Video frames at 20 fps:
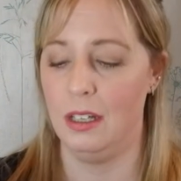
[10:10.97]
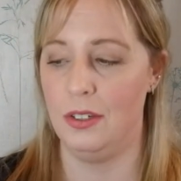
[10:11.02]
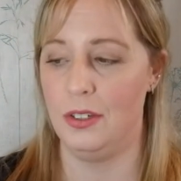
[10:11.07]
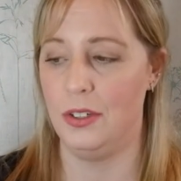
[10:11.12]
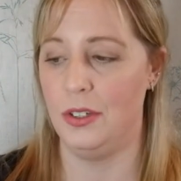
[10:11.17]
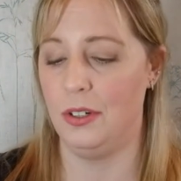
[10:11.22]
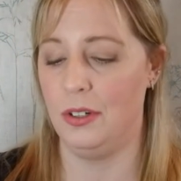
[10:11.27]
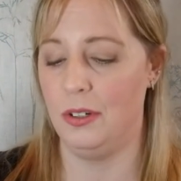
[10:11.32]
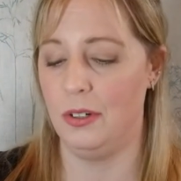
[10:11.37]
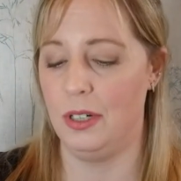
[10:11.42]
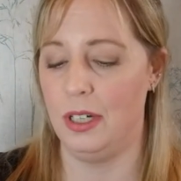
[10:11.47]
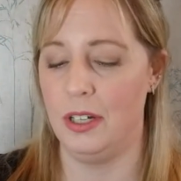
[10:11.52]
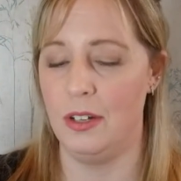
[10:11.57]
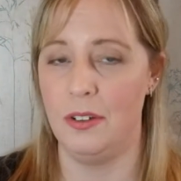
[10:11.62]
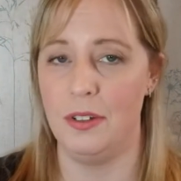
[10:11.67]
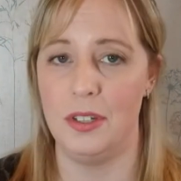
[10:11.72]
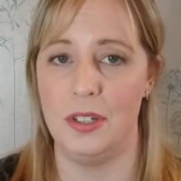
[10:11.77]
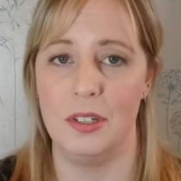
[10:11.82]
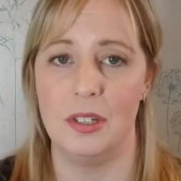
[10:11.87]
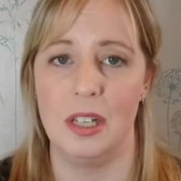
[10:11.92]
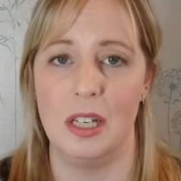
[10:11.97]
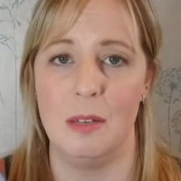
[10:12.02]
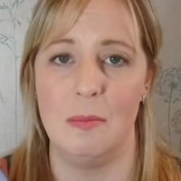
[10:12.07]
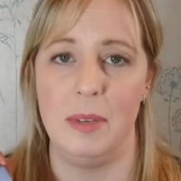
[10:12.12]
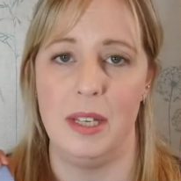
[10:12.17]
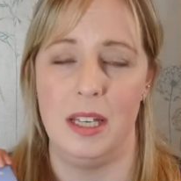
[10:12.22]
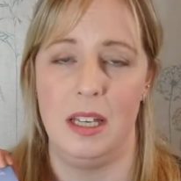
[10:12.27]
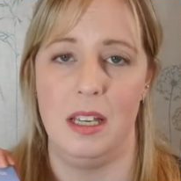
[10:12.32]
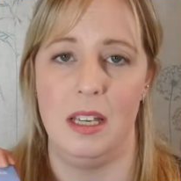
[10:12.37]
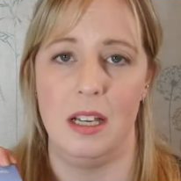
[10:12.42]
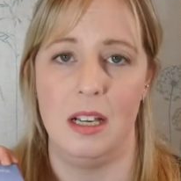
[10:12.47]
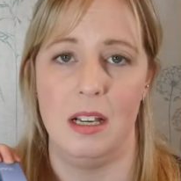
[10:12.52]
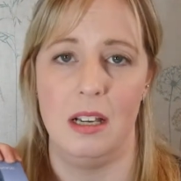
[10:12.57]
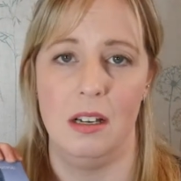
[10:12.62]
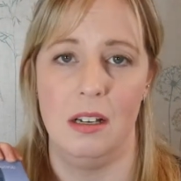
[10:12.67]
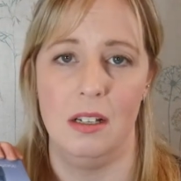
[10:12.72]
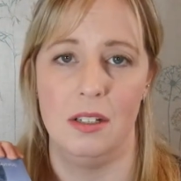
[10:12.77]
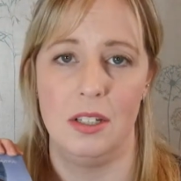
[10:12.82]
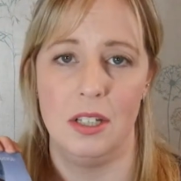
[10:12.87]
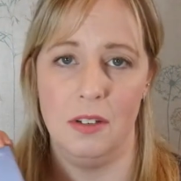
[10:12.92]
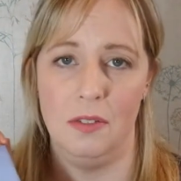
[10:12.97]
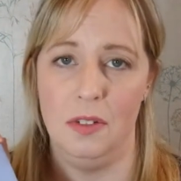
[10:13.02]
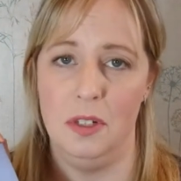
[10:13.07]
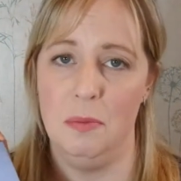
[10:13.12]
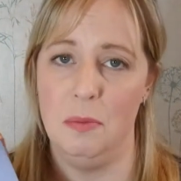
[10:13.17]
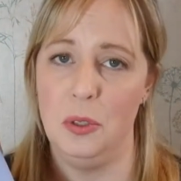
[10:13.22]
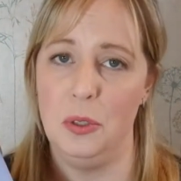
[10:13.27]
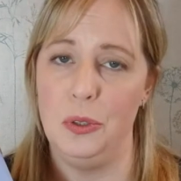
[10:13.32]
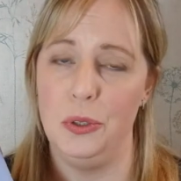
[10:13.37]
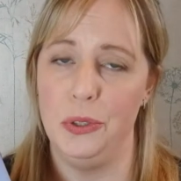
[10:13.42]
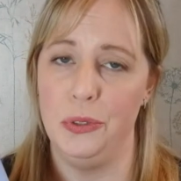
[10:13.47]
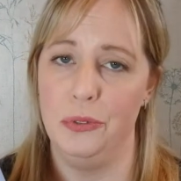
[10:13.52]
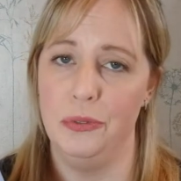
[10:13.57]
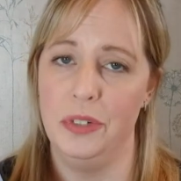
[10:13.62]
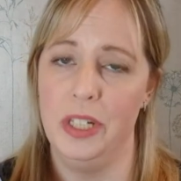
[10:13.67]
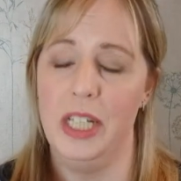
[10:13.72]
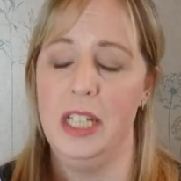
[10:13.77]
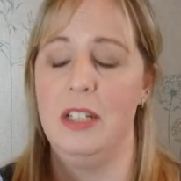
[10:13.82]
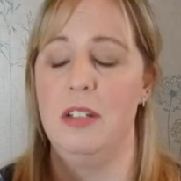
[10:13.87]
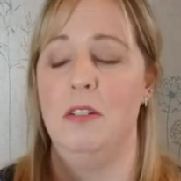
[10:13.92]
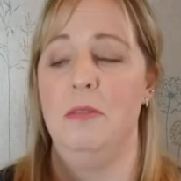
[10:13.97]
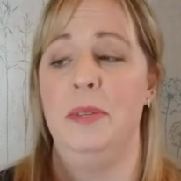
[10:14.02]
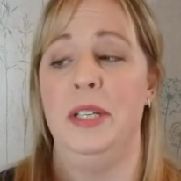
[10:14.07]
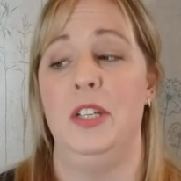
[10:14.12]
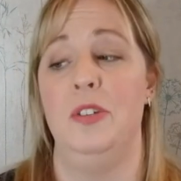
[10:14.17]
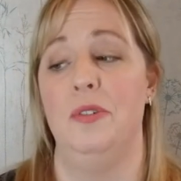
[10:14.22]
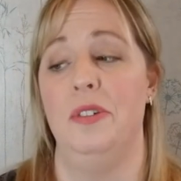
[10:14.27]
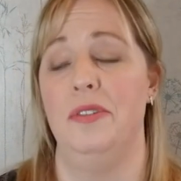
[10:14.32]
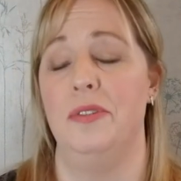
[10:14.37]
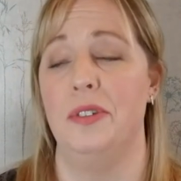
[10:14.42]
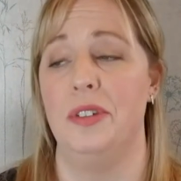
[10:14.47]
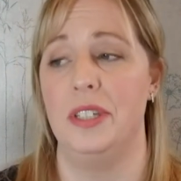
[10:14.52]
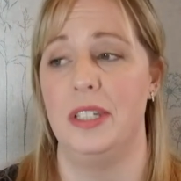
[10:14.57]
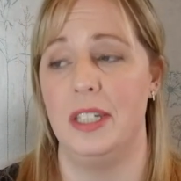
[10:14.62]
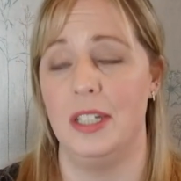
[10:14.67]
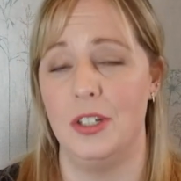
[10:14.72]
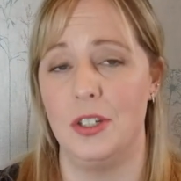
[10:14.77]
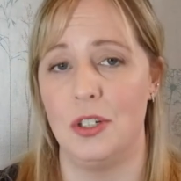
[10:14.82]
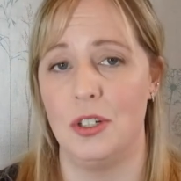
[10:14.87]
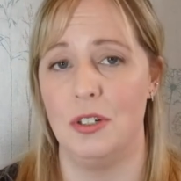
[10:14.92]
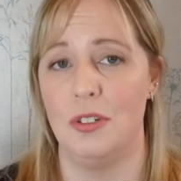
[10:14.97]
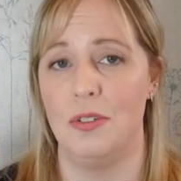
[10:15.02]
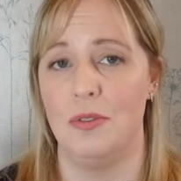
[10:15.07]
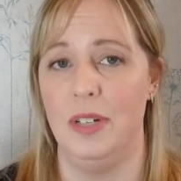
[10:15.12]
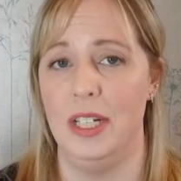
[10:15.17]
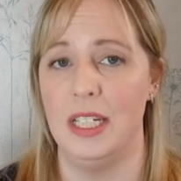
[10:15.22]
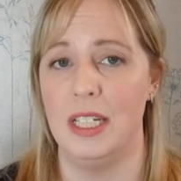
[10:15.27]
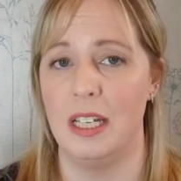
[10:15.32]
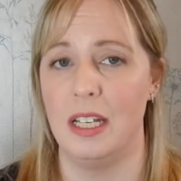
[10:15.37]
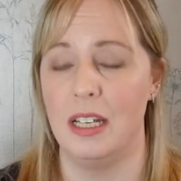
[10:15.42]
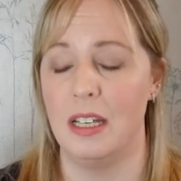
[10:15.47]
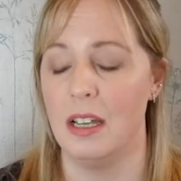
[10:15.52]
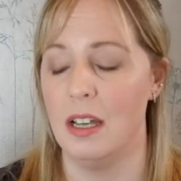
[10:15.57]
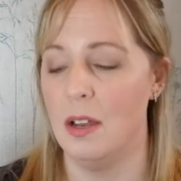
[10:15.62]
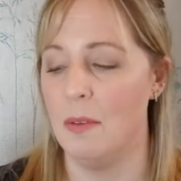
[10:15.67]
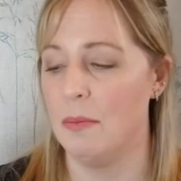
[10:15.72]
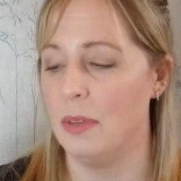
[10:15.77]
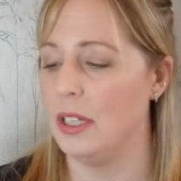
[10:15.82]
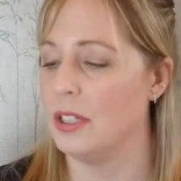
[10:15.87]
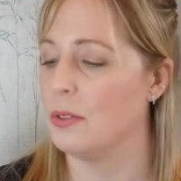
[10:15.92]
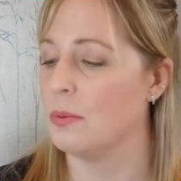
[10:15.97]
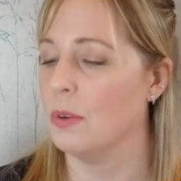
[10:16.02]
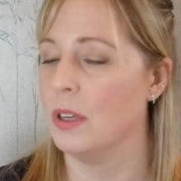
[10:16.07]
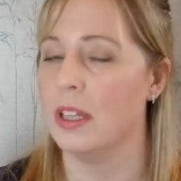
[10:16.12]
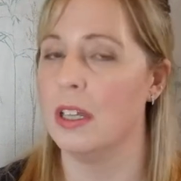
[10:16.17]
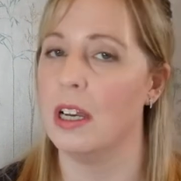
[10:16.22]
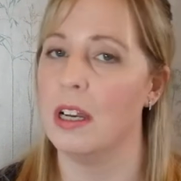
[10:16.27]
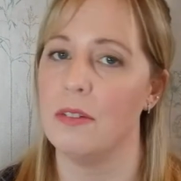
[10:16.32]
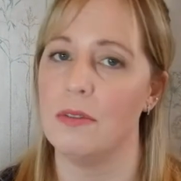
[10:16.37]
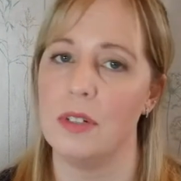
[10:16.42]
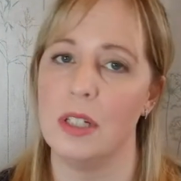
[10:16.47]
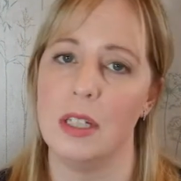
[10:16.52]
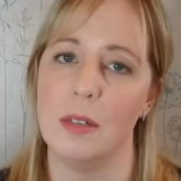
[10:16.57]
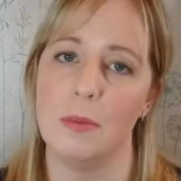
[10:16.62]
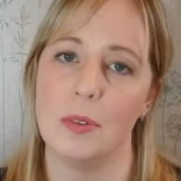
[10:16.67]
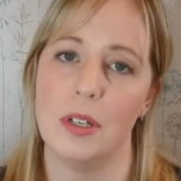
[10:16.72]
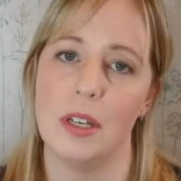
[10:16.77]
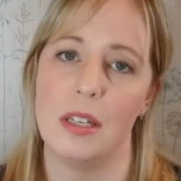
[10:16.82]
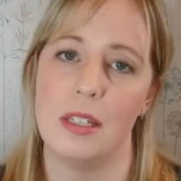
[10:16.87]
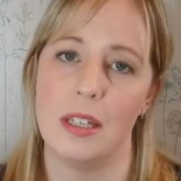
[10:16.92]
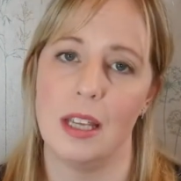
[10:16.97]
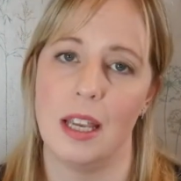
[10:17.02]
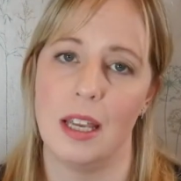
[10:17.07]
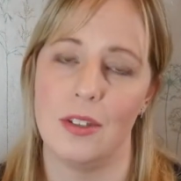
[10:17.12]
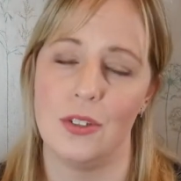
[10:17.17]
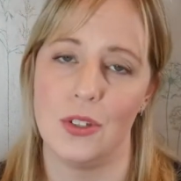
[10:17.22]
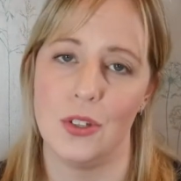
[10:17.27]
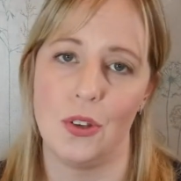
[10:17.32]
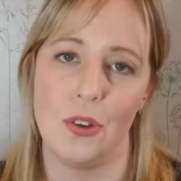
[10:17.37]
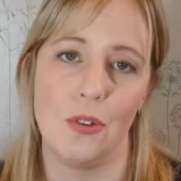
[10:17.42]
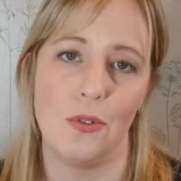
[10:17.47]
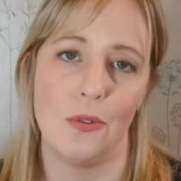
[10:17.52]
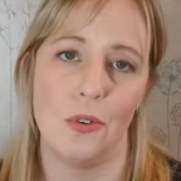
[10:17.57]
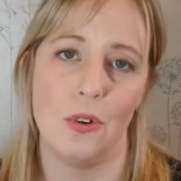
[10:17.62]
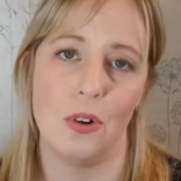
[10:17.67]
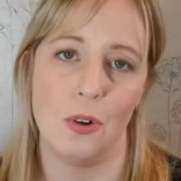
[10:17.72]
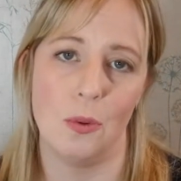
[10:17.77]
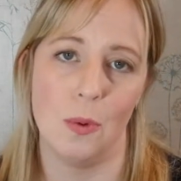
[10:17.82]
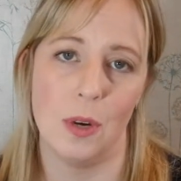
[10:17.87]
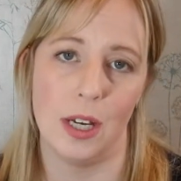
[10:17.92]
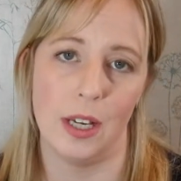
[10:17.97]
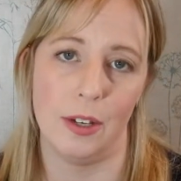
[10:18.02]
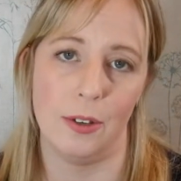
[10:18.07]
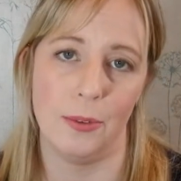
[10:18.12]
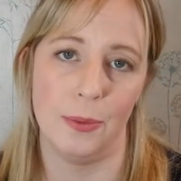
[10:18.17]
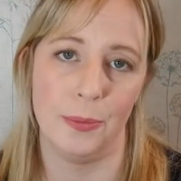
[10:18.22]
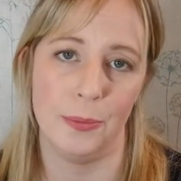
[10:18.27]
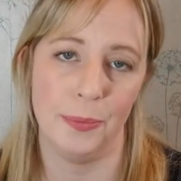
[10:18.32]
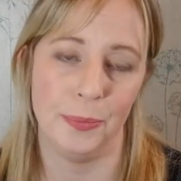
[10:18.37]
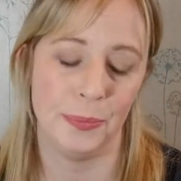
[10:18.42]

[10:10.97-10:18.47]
So I know this is going to be a tough and emotional read. I'll make sure I've got the tissues ready, but it's one that I've really wanted to get to for a while.